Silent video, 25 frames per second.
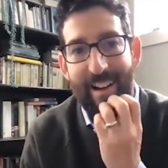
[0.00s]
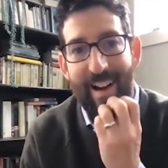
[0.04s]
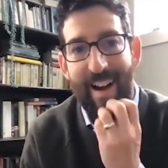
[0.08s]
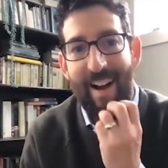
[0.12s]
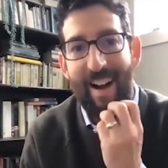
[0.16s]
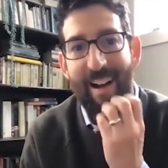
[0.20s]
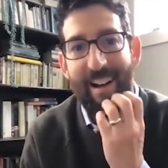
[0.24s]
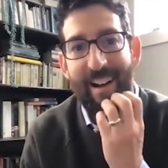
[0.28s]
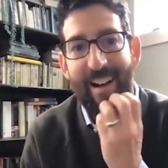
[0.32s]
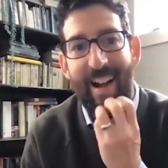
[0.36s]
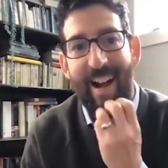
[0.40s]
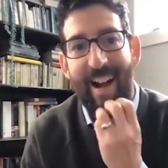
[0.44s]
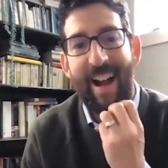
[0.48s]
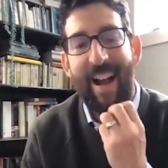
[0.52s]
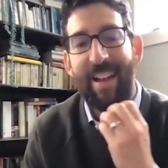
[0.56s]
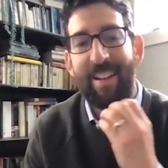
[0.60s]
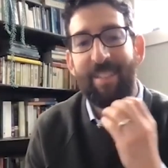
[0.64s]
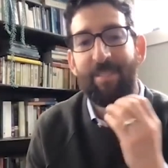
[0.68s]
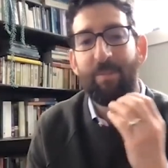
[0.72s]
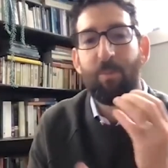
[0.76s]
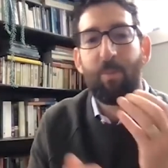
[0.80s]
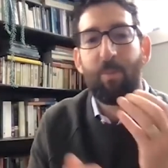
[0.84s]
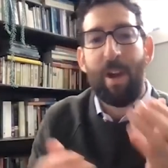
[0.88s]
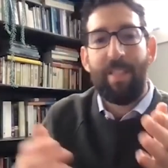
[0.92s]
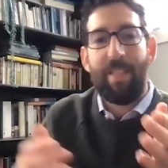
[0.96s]
uh,
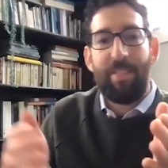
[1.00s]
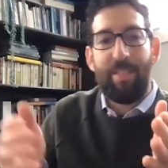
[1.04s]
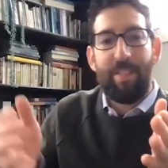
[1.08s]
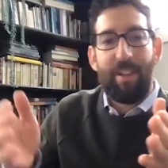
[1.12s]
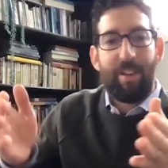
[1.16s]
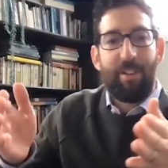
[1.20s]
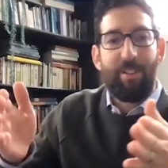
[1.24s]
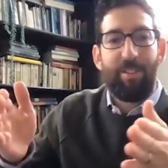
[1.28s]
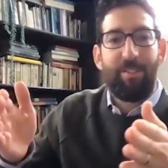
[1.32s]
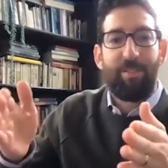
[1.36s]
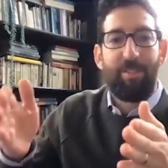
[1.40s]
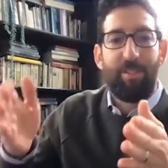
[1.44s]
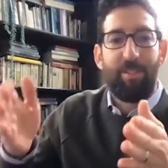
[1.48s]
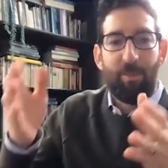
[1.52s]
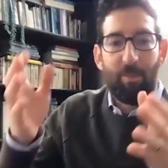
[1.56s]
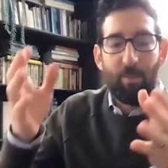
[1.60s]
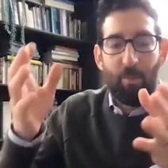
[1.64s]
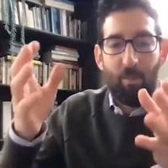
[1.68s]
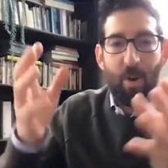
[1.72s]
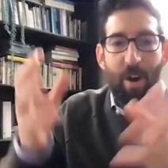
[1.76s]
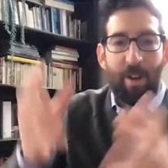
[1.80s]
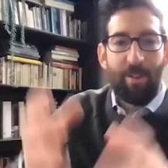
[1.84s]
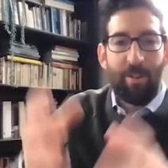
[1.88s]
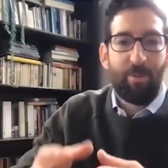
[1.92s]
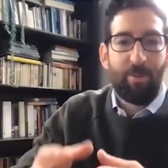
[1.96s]
and when there's
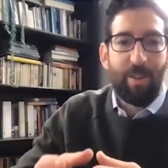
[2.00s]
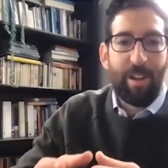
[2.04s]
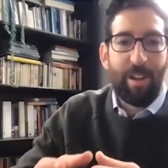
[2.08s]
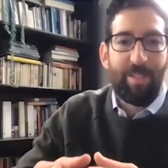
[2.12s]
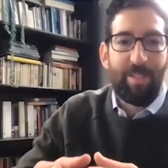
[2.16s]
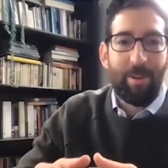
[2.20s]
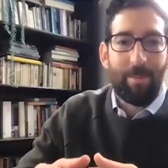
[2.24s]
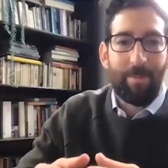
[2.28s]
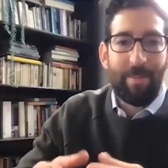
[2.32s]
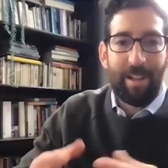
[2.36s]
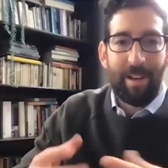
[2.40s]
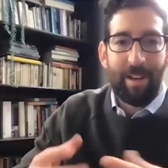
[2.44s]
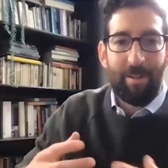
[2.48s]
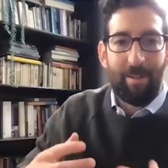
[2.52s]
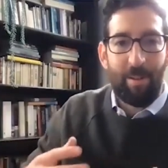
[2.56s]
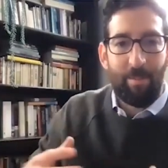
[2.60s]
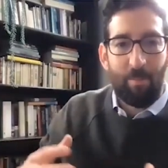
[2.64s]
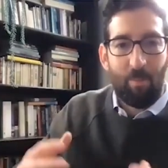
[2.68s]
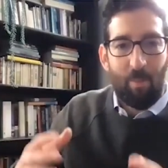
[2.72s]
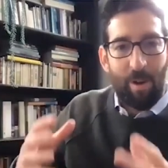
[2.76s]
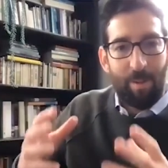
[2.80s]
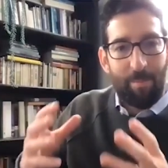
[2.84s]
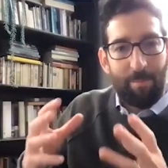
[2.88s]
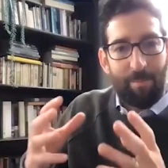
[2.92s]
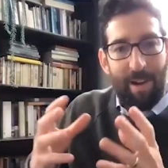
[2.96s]
one rhythm in, a,
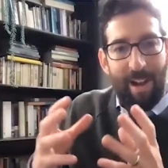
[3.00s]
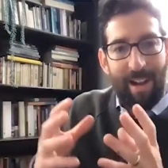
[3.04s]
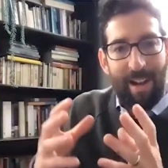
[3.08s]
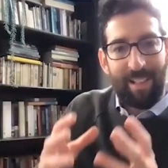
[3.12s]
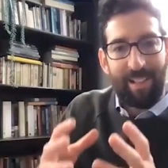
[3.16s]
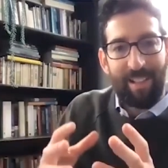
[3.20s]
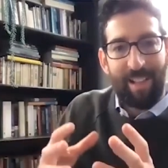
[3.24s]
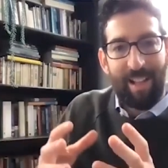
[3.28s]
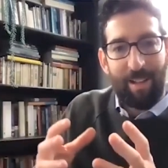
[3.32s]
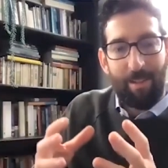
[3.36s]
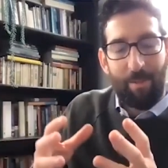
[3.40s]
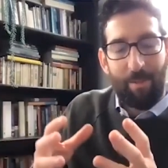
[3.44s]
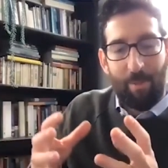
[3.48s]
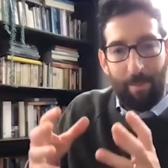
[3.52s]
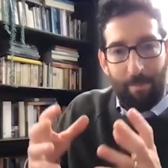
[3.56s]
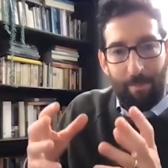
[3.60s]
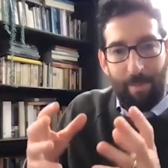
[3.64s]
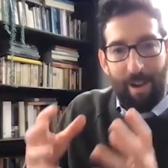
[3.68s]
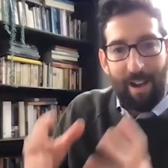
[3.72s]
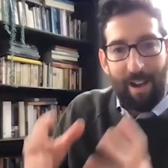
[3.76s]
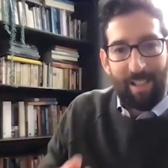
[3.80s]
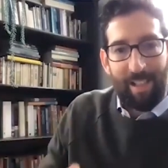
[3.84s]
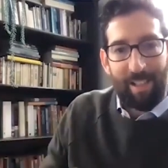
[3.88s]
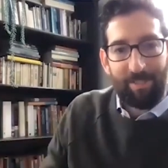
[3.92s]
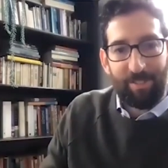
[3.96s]
in one bio, one
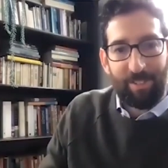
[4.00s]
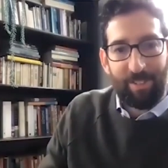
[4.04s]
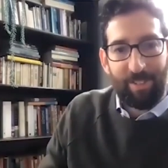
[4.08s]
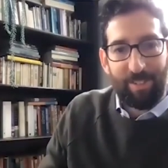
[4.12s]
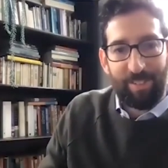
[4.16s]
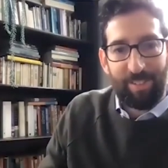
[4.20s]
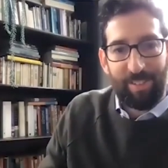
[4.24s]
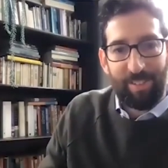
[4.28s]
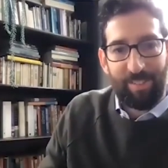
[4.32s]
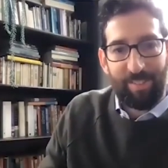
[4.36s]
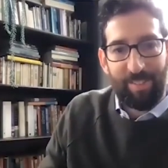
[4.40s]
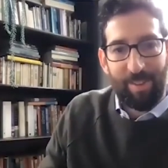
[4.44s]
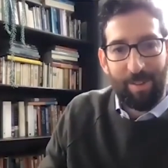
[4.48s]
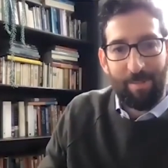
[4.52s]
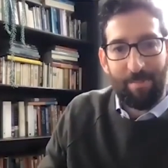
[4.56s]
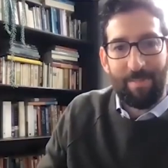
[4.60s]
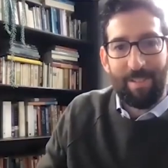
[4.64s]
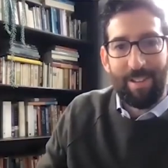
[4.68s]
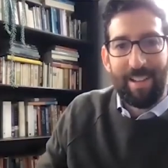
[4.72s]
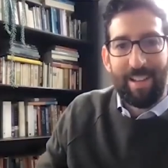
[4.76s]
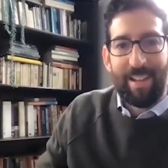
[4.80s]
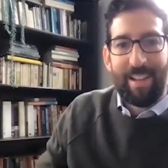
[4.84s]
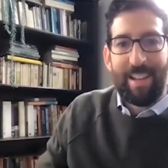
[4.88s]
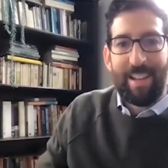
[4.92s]
biological system,